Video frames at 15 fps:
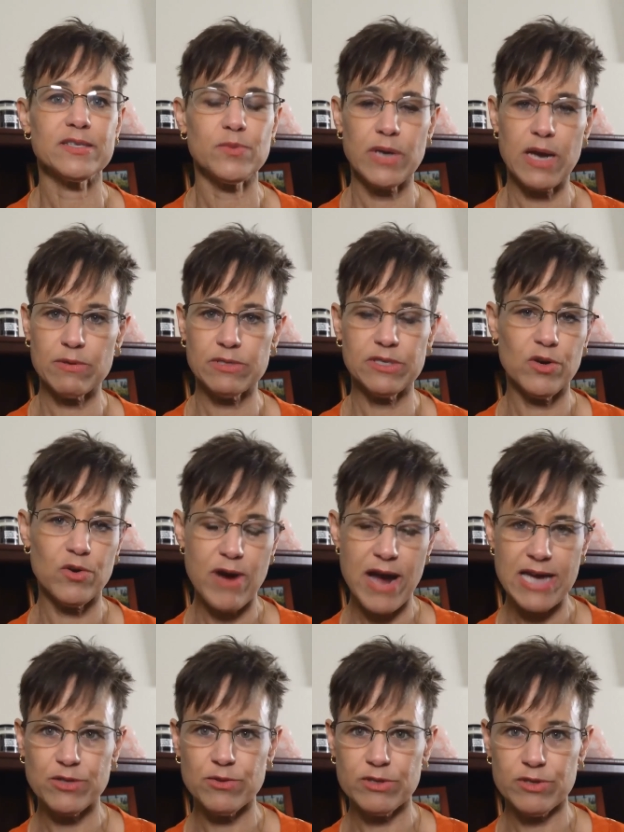I was in
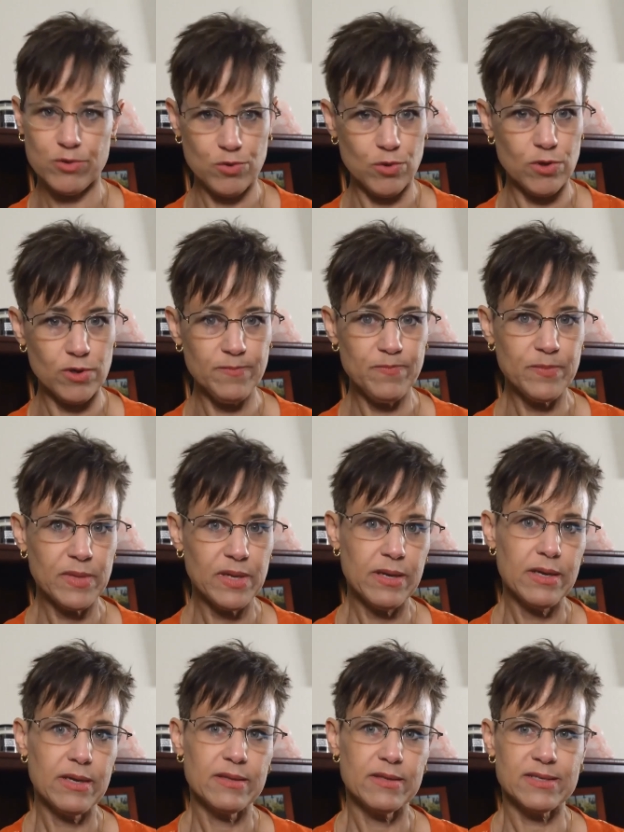graduate school,
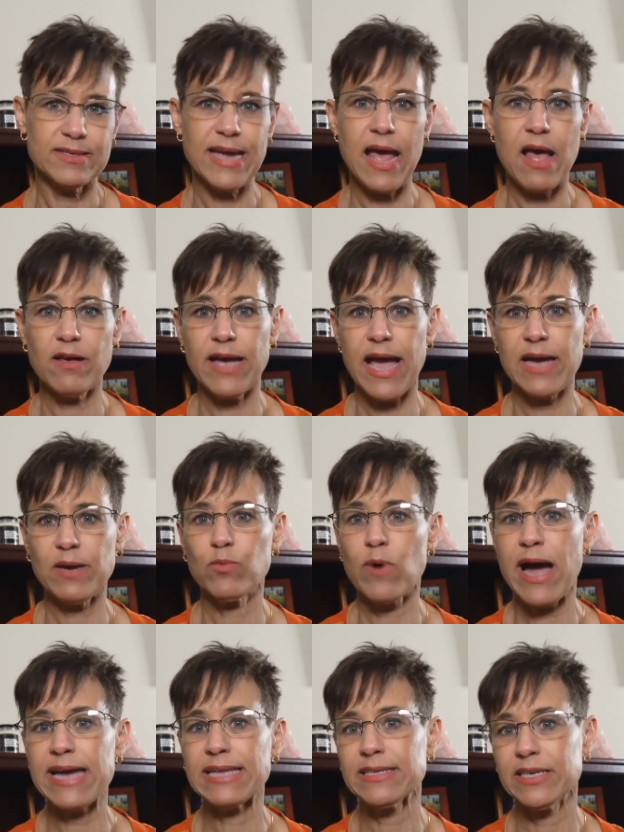the style guide
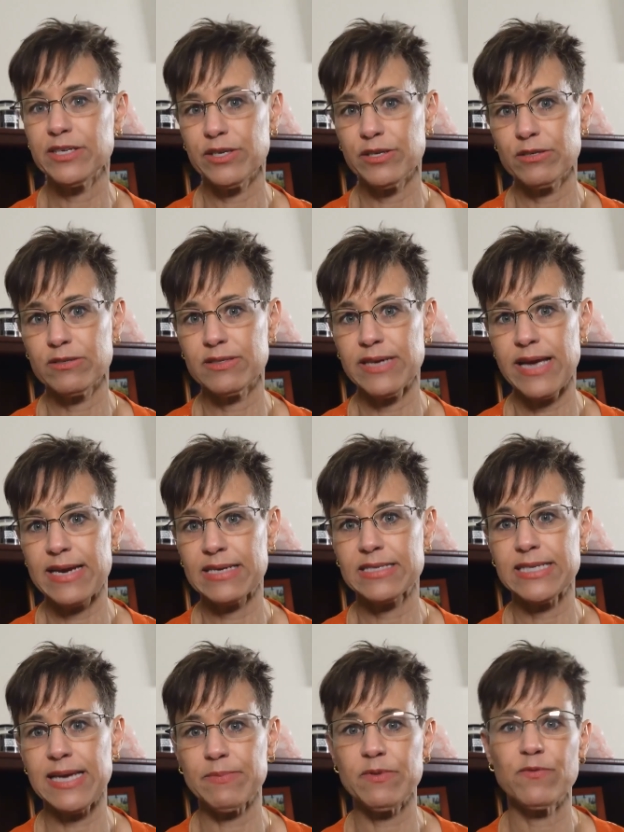widely used and
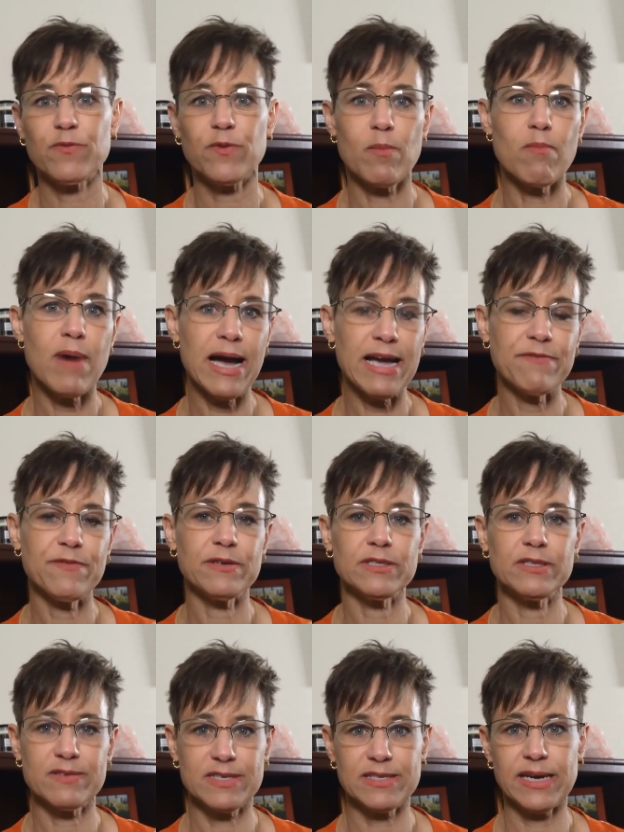accepted for my field
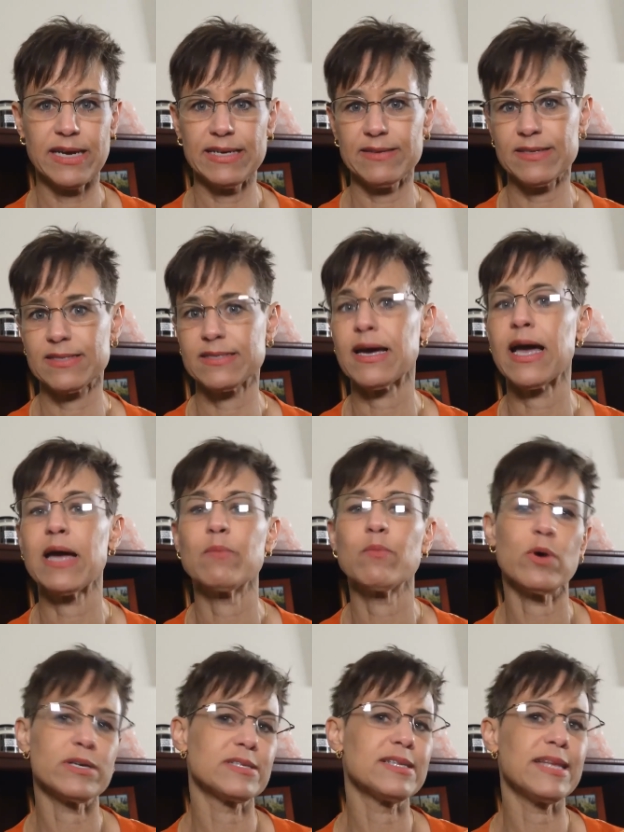of study at the time
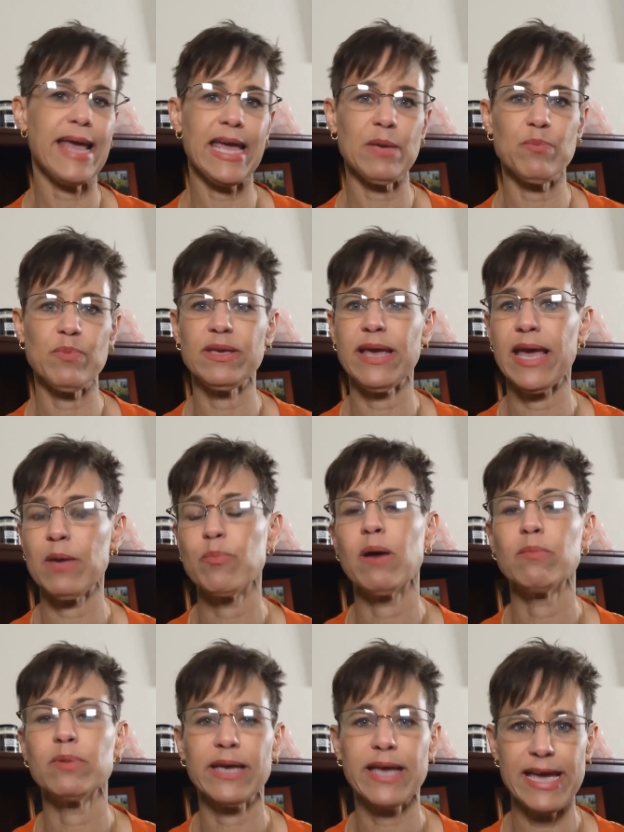was the APA
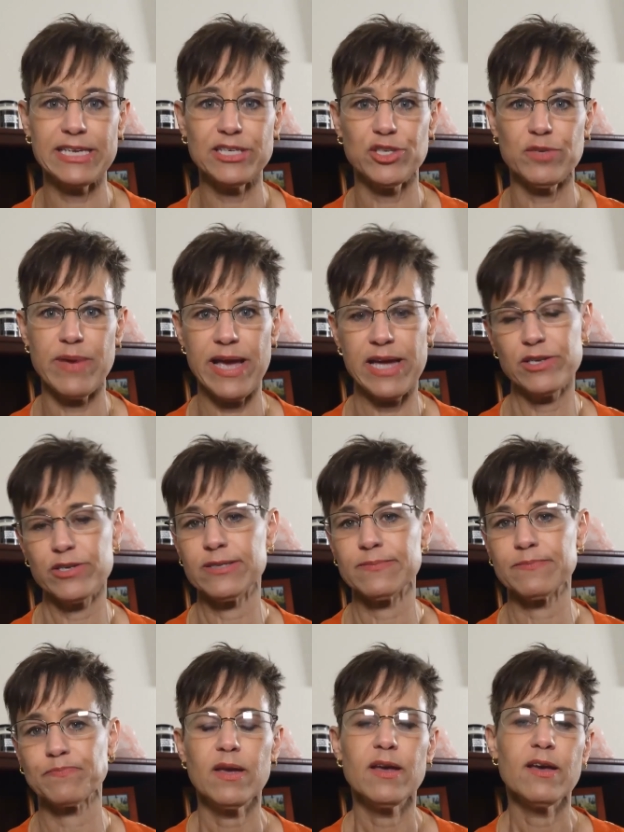Publication Manual.
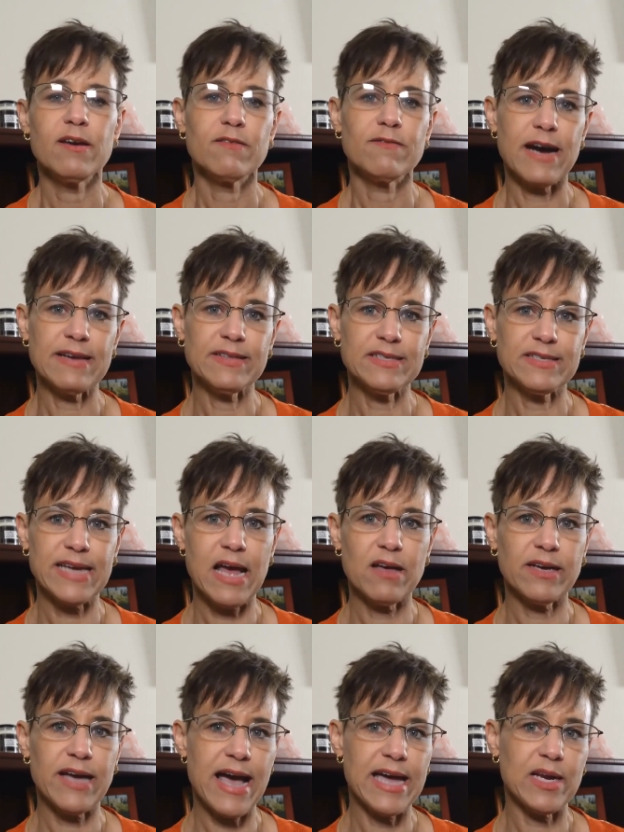Find the style
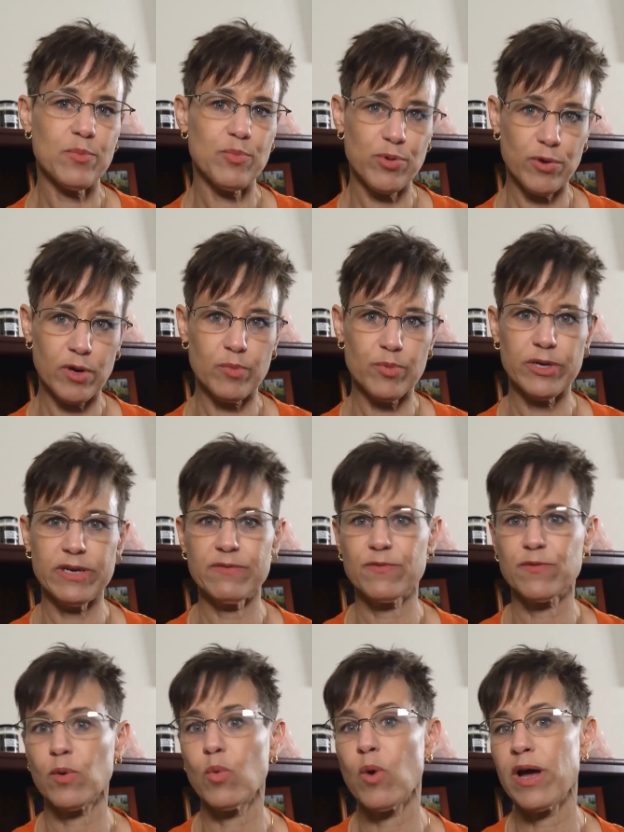guide appropriate
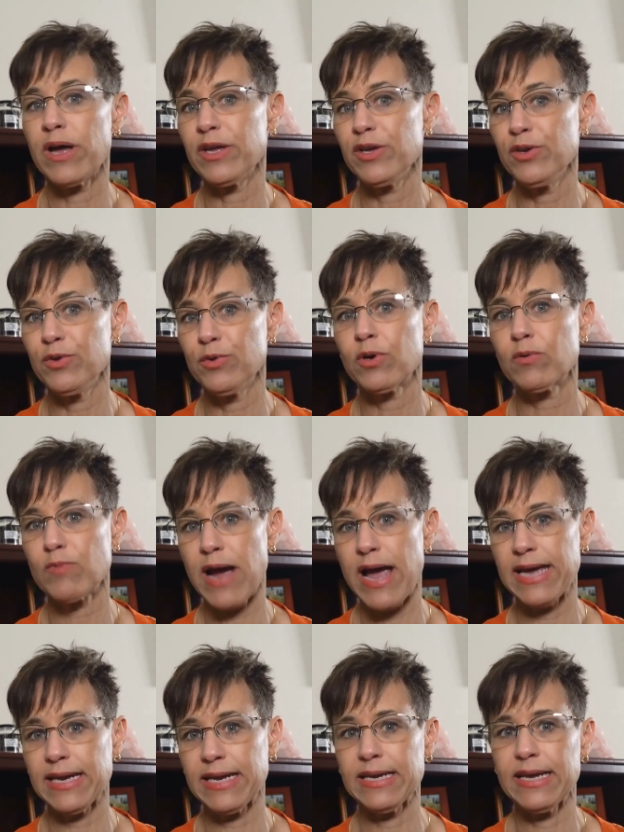for what you're
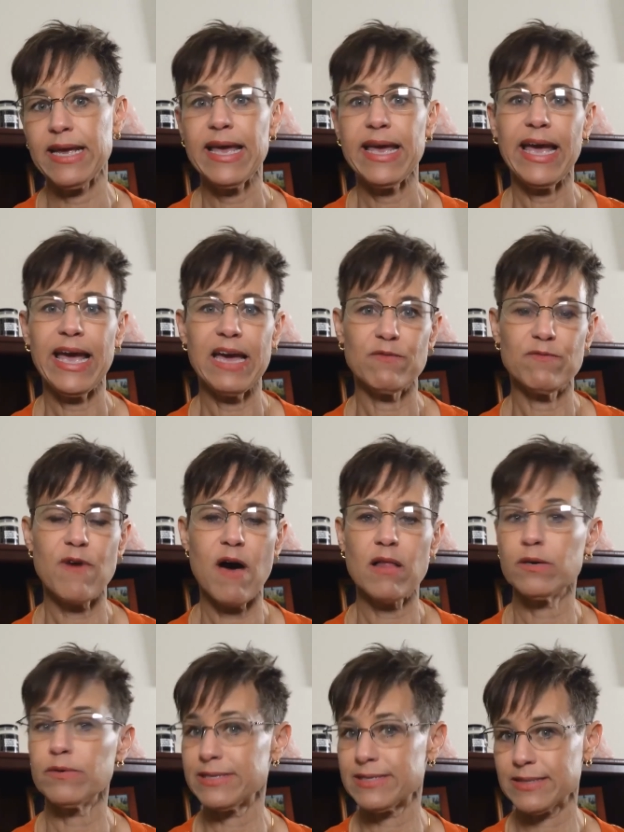writing and
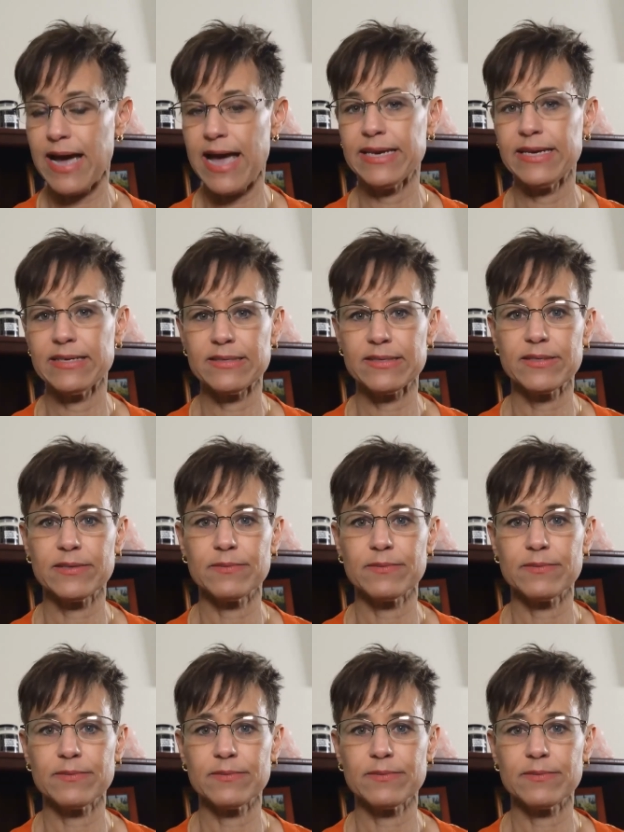follow its guidance.